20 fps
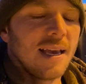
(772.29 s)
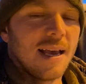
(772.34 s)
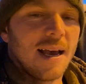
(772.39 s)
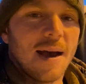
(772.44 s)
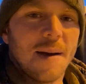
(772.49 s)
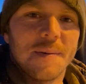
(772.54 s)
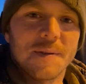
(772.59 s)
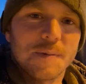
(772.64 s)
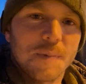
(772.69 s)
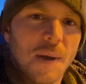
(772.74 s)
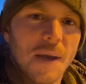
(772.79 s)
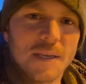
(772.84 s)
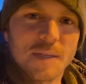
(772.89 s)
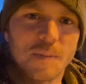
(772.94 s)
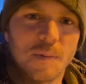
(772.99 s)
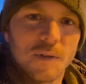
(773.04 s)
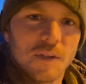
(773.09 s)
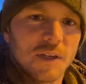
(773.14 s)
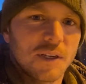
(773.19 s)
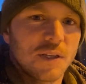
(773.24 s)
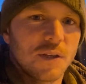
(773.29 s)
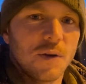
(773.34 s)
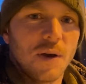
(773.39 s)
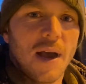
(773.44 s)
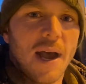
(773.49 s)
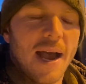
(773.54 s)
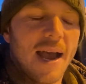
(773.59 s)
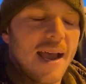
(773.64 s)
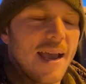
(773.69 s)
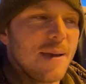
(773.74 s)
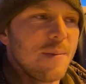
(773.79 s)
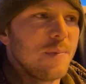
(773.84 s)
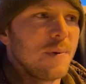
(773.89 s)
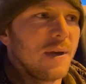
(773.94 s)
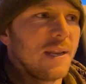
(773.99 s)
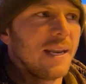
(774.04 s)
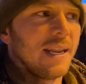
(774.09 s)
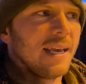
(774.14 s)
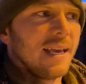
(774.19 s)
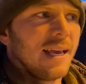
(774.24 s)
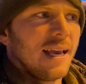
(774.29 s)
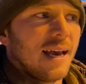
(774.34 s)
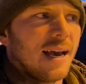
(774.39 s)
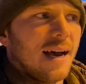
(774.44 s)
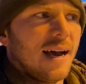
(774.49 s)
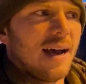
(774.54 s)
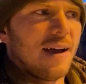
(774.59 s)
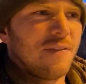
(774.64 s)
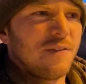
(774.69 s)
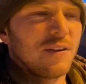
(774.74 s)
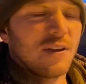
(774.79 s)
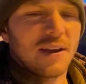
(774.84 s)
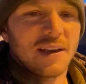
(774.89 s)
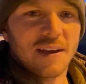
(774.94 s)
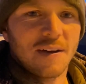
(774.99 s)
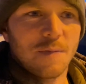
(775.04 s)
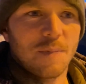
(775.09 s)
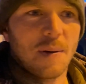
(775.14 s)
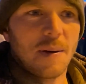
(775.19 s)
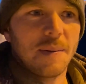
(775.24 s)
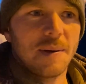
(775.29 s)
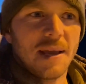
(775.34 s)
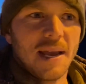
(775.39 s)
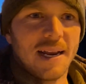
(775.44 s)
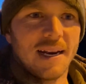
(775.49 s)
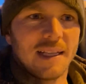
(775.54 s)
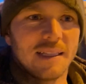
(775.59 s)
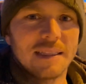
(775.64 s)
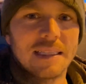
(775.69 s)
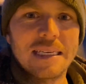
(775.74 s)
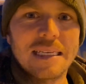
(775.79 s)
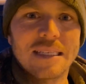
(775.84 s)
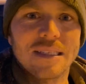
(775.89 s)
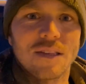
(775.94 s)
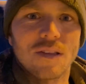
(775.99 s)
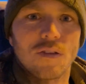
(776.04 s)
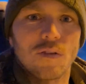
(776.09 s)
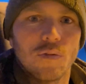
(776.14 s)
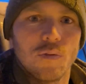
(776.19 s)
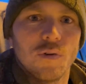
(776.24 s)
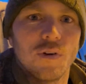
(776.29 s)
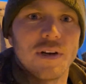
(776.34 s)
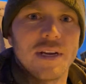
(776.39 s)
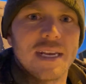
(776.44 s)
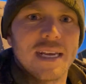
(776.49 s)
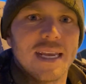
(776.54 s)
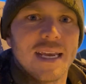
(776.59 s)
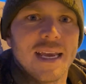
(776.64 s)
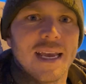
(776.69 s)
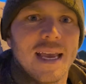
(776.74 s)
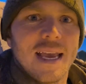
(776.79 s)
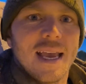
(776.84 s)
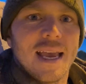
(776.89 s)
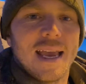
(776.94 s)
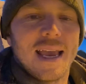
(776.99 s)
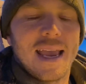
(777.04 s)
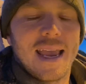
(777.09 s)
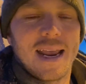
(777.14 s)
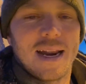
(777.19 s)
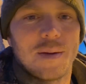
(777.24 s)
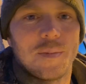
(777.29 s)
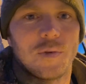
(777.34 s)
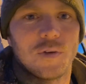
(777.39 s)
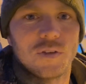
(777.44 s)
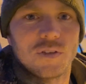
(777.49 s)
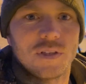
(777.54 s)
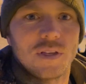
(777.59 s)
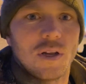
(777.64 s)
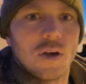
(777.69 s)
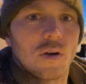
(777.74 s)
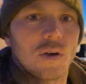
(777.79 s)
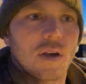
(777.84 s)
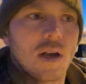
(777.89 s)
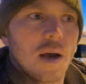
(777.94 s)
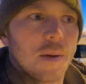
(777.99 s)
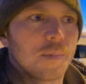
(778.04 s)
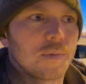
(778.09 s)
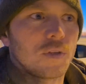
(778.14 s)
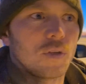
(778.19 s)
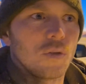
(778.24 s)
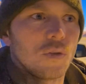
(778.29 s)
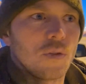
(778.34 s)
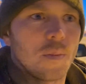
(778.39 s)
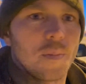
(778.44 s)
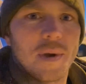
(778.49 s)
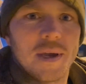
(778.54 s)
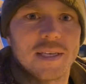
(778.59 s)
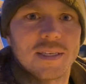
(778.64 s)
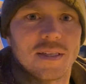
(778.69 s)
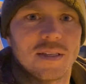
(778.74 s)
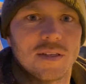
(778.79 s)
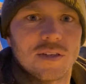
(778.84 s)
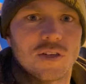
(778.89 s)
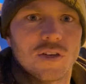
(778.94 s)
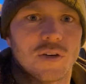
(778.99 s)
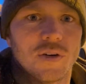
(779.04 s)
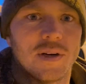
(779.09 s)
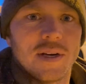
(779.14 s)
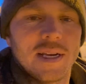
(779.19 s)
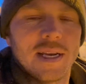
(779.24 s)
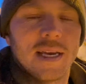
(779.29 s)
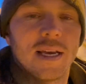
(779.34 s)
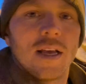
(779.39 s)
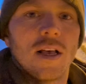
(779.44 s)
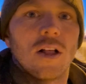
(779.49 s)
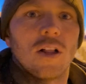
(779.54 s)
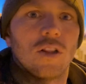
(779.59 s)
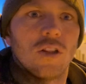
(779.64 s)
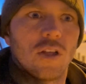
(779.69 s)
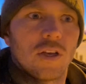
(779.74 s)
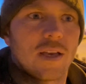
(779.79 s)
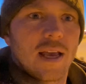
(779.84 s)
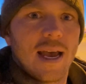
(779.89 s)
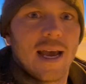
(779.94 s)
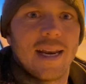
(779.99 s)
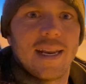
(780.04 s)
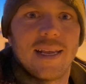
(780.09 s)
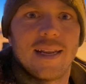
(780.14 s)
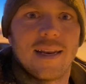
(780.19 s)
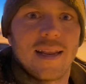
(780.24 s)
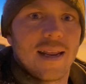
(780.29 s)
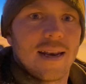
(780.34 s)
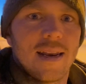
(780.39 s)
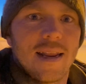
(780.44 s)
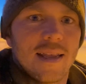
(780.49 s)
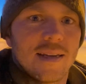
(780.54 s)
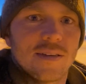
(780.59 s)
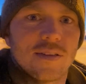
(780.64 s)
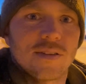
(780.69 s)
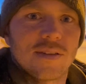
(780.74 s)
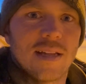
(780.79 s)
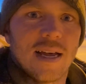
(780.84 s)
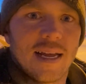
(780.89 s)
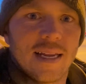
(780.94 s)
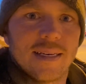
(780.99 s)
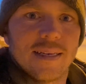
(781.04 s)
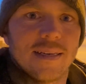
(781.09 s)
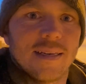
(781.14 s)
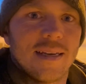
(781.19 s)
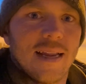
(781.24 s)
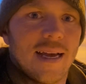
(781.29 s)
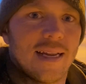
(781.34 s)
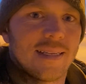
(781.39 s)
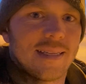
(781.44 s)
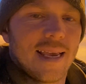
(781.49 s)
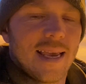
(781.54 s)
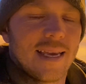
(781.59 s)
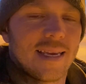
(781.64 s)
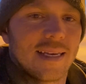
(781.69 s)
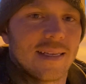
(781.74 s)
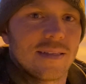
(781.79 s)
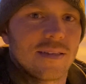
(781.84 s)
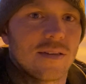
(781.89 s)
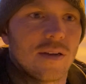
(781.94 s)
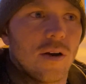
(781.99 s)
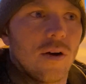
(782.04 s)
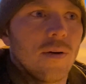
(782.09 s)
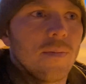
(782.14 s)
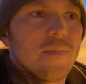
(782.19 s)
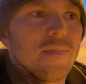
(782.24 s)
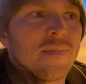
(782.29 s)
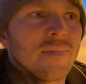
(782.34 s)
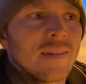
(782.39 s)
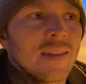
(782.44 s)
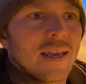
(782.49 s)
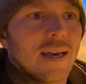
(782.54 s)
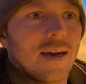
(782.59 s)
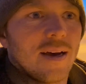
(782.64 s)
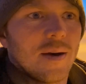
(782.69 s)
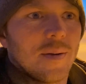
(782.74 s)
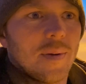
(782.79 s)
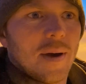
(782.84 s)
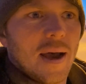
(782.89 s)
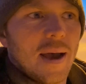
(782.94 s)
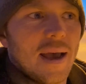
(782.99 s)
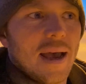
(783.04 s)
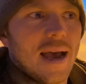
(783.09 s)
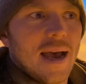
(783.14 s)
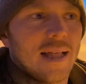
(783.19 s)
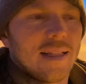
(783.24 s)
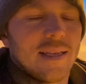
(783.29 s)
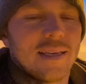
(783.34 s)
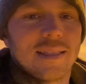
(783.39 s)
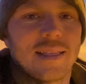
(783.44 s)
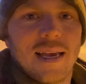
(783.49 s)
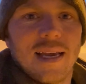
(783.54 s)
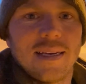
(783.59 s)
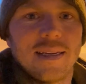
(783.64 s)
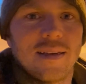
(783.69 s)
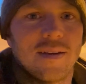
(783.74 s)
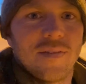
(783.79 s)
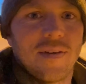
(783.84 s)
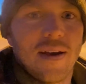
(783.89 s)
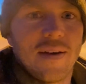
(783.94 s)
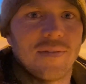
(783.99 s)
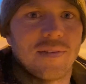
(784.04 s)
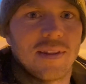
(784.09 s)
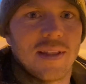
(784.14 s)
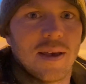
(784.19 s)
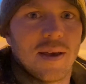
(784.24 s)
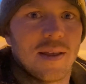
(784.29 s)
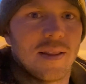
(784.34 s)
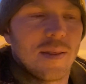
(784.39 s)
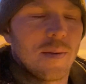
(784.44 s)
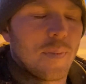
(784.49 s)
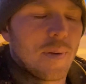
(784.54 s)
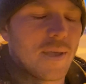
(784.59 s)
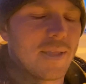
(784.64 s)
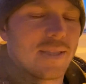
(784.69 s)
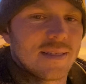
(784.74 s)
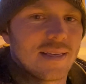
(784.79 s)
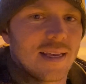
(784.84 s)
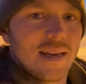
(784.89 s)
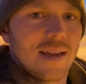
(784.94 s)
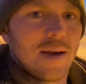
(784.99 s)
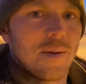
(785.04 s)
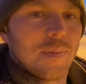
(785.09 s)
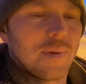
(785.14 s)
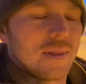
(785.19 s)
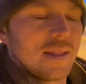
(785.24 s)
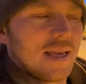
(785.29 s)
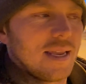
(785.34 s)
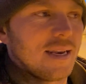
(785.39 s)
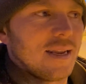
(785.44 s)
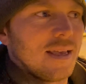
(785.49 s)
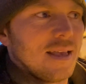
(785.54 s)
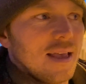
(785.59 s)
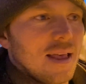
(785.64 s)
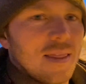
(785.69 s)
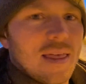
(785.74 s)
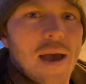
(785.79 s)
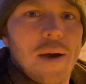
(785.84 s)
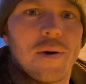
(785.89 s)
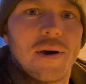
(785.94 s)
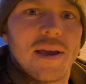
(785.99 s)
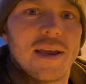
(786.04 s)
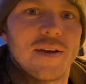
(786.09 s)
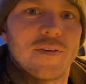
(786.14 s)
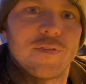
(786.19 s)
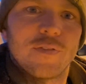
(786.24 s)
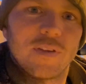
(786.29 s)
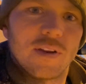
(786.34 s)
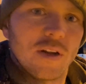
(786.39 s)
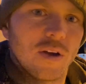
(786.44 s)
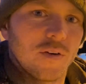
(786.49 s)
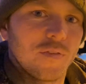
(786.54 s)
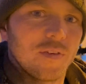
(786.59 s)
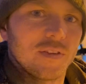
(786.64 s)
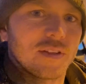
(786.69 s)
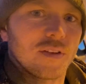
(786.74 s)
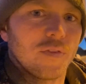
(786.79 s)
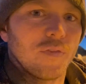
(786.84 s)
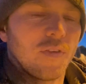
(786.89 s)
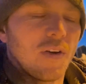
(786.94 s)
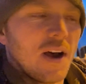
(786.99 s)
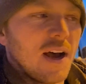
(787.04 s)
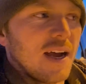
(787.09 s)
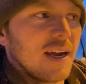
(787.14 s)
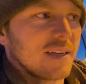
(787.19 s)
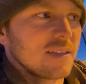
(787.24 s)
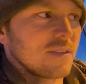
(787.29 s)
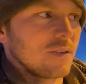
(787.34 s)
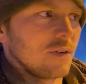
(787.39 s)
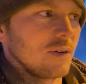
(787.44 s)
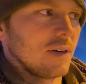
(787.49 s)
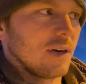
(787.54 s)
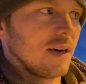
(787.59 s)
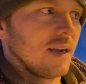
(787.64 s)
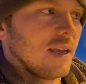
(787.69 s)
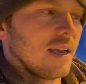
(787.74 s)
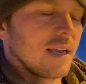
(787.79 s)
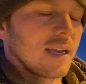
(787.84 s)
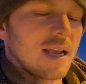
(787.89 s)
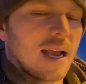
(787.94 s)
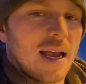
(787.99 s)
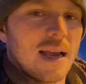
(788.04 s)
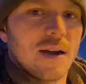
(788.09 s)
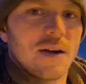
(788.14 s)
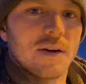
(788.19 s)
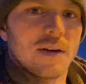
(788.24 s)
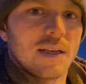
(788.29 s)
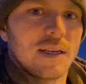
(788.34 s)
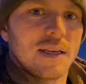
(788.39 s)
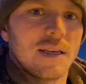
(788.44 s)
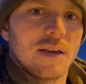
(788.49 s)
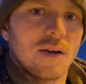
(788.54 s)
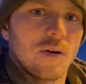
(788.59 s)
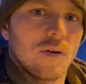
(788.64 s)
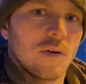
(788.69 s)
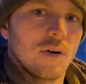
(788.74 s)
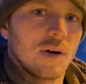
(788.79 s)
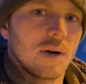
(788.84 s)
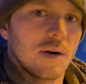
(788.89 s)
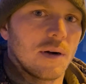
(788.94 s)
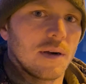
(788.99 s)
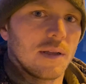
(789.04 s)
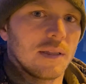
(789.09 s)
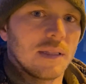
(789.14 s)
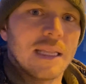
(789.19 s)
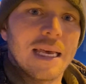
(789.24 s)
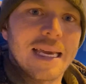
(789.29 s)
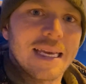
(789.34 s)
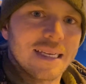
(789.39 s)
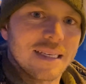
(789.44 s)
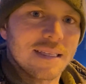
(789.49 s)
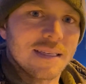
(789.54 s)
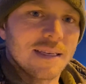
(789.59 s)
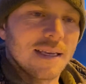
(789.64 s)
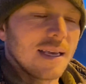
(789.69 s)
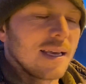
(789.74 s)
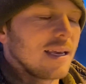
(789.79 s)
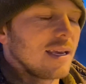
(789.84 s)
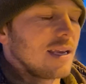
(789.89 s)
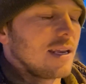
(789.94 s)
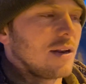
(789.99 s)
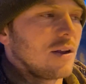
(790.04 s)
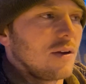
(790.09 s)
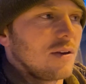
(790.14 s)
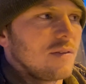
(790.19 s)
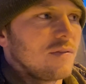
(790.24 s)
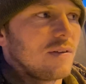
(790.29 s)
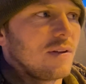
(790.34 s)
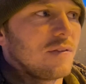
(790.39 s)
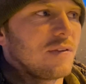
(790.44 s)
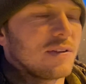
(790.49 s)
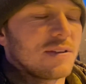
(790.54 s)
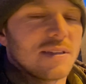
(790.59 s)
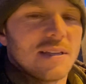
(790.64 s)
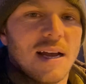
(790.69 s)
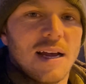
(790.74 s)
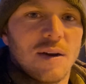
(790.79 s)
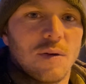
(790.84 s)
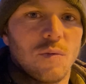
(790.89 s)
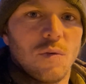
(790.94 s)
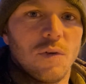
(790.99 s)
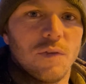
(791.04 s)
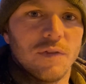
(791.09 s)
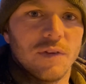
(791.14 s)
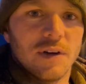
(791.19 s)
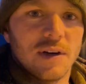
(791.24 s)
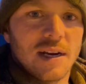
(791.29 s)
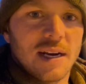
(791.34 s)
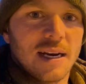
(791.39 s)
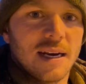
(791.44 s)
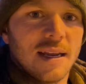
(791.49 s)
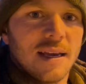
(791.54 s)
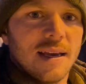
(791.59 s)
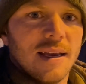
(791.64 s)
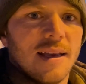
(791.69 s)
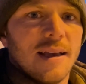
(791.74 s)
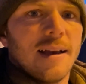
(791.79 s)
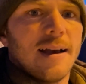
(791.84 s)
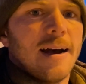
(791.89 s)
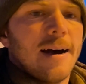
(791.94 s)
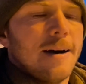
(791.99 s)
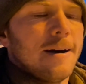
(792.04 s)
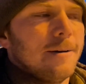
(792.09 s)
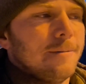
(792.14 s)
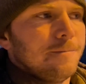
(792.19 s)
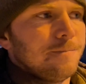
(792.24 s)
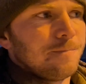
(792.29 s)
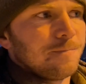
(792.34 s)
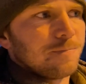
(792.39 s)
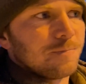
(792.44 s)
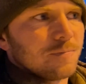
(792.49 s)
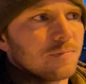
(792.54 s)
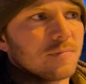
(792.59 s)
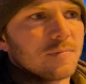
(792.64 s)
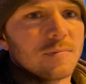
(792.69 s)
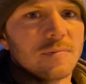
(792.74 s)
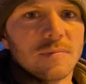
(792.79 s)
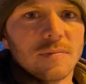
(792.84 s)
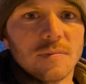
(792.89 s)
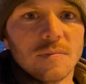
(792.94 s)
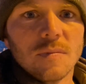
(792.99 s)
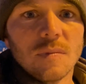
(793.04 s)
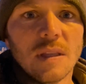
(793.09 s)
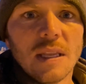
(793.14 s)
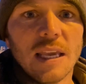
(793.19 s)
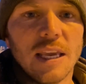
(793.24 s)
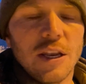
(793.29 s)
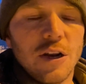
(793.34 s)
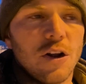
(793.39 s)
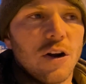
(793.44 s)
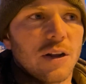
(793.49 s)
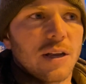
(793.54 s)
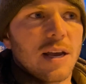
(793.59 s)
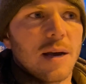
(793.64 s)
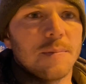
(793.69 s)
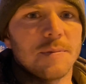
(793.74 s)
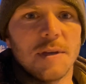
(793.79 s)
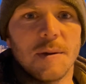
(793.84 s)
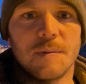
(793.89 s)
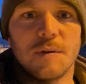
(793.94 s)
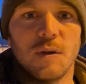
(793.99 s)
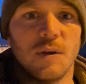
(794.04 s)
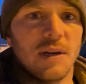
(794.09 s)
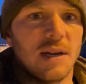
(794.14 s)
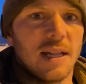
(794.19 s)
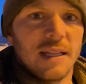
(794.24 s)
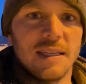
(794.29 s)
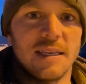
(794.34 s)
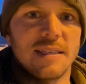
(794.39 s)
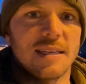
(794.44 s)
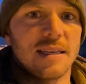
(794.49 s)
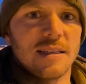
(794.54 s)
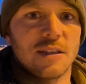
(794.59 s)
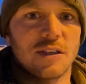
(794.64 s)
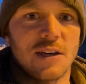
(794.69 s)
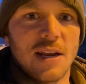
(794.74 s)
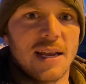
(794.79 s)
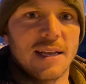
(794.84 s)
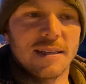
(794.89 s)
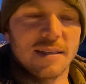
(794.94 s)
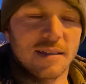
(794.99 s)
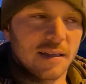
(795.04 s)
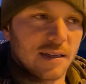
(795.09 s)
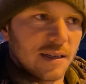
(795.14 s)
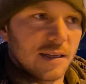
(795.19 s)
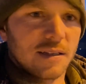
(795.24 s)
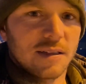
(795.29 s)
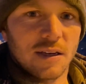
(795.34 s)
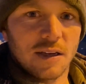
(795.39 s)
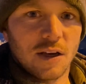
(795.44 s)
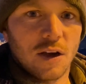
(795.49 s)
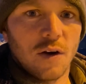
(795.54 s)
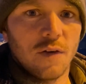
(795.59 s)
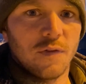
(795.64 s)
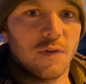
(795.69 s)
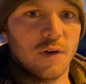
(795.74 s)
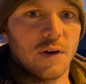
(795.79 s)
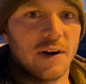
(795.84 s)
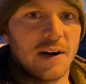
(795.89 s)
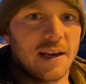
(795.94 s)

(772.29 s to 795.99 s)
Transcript: Um, it's possible they're too high, but uh, I feel like I've probably had at least three animals, you know, come to the base of the tree, look at it and, and just not not take it. So um, I, I like the idea of having the, the pen up and then that way if you know if it's a fox or coyote or lynx, you know, even if it's not a wolverine, um, you know, and it comes up to it, it at least has a chance to, to go for it.